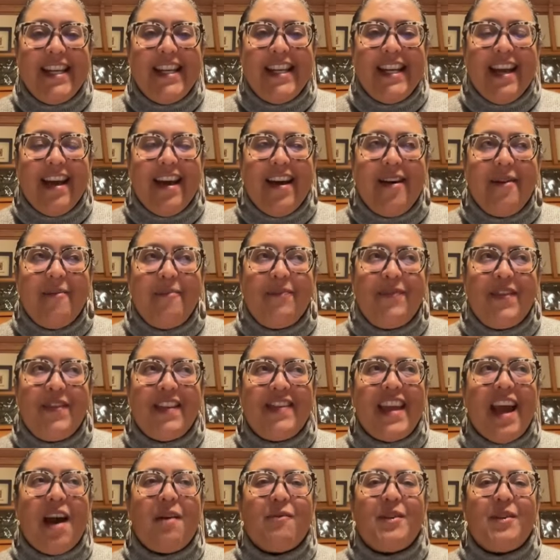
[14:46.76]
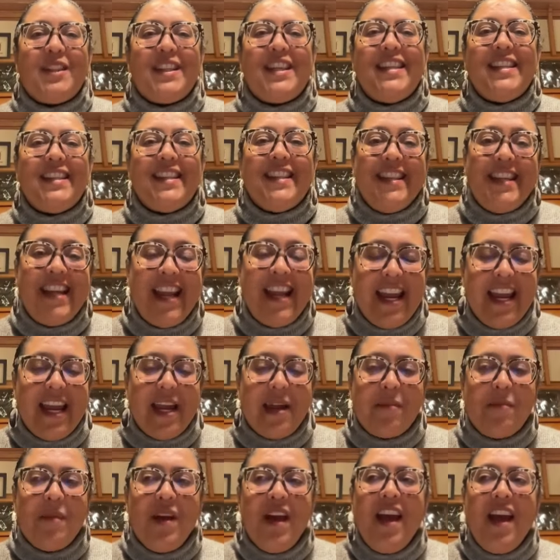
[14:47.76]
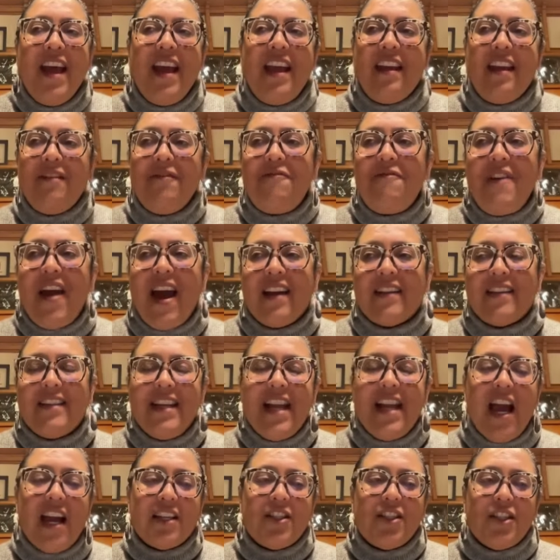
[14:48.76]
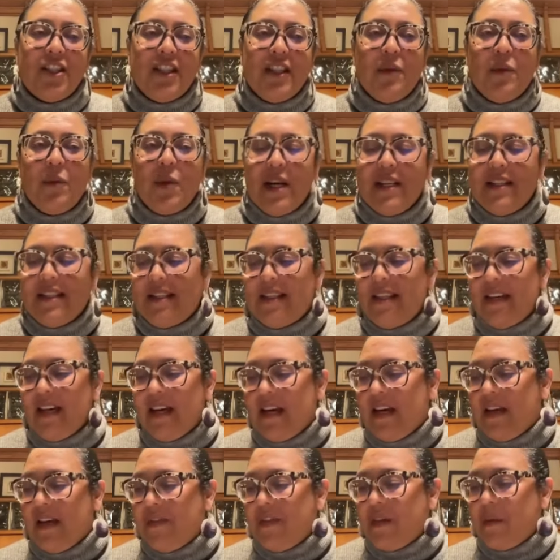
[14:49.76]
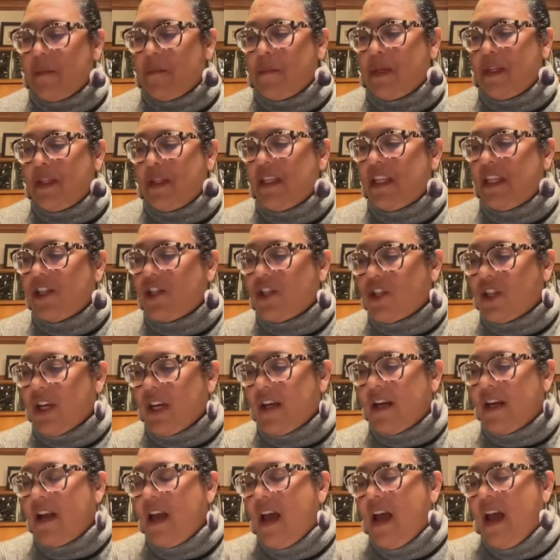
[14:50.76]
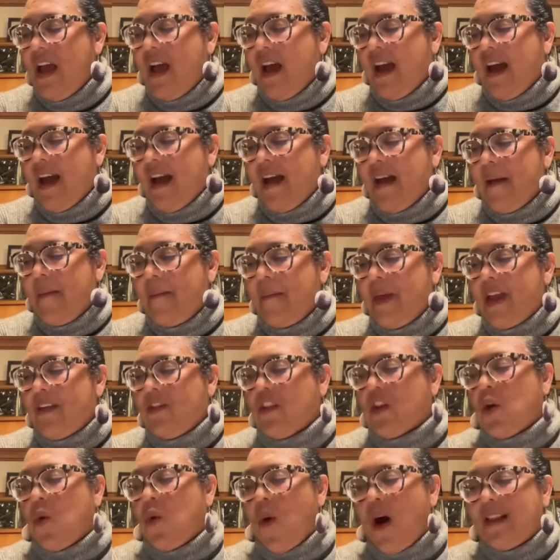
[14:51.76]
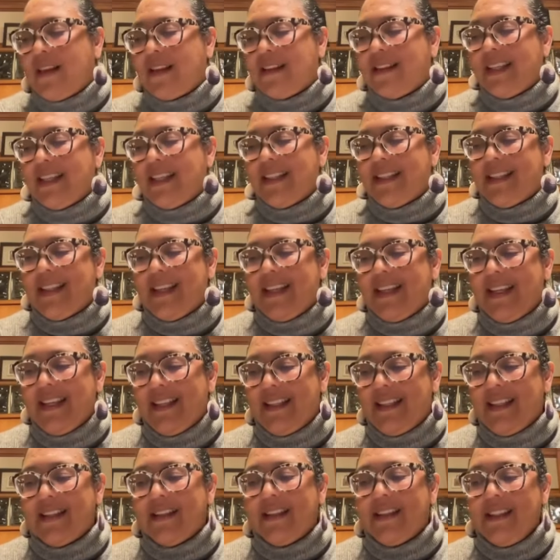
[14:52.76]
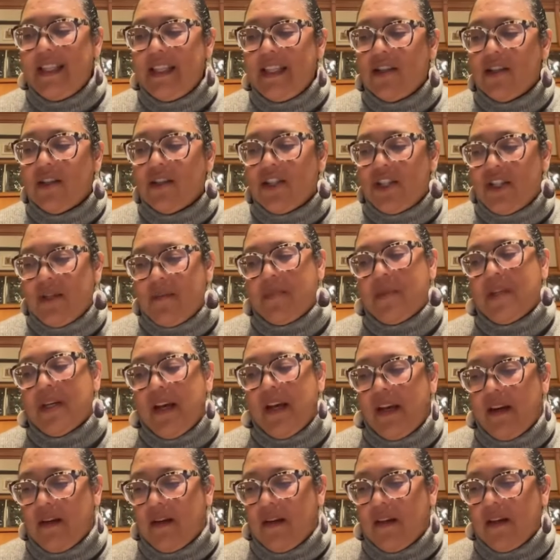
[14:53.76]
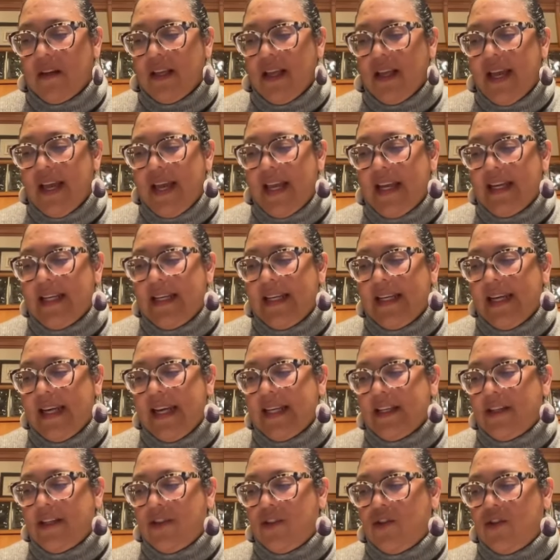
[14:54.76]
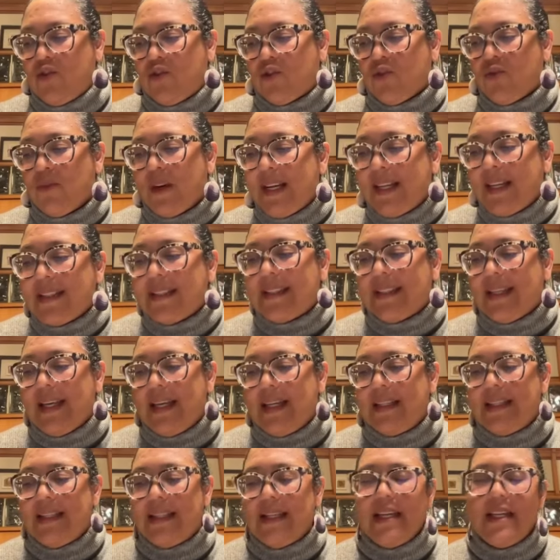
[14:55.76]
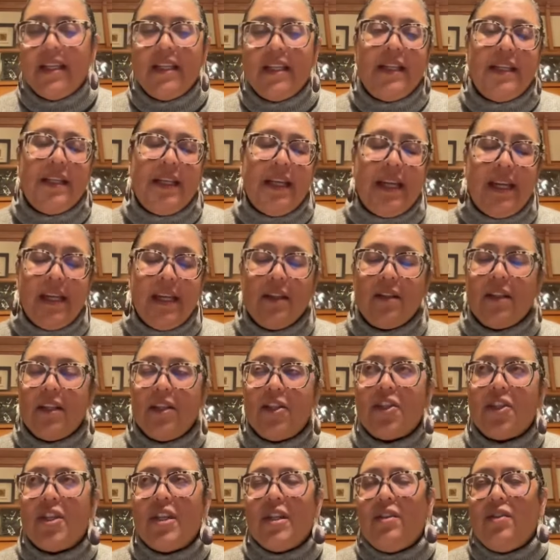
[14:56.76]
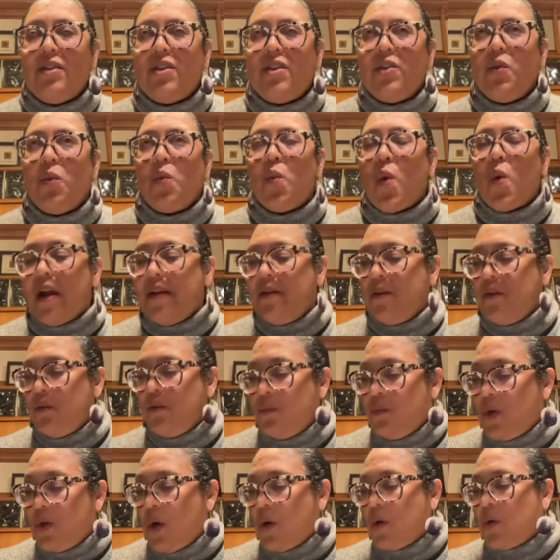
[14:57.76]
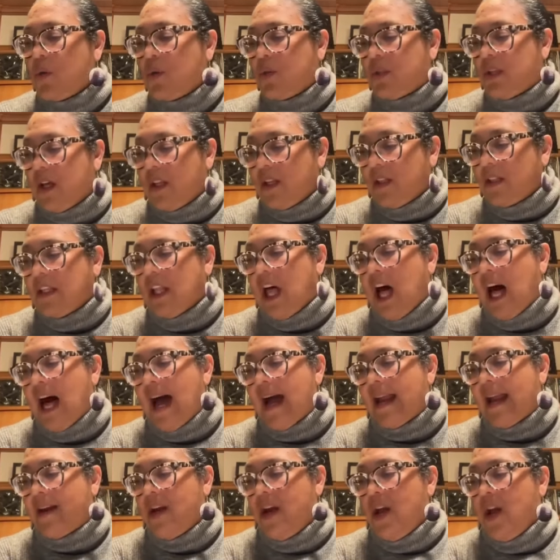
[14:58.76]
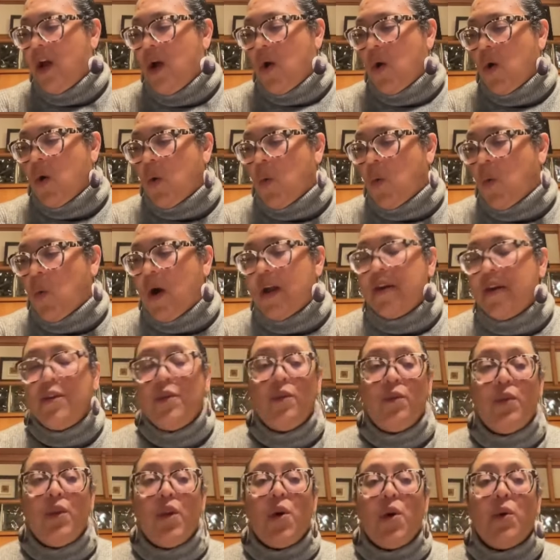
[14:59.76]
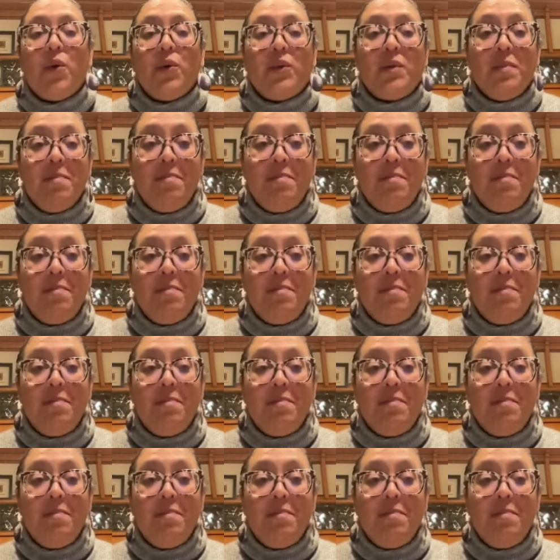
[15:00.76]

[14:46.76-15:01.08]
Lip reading: that was his name. In fact, it actually was the position. And the Qualalancet is a leadership title, and it translates in English into one who knows a lot or one who knows